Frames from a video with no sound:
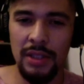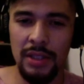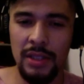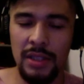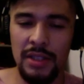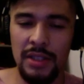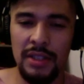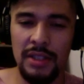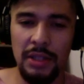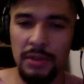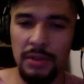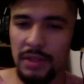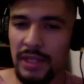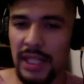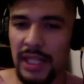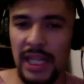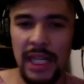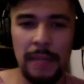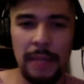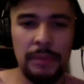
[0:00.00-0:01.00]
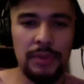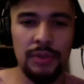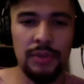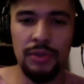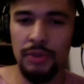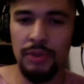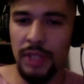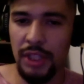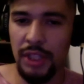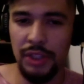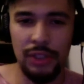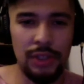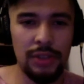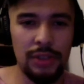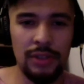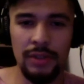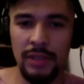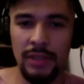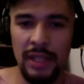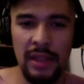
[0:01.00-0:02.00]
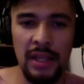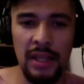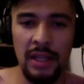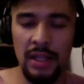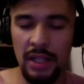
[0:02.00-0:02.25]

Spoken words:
stereotypes or structures or nothing.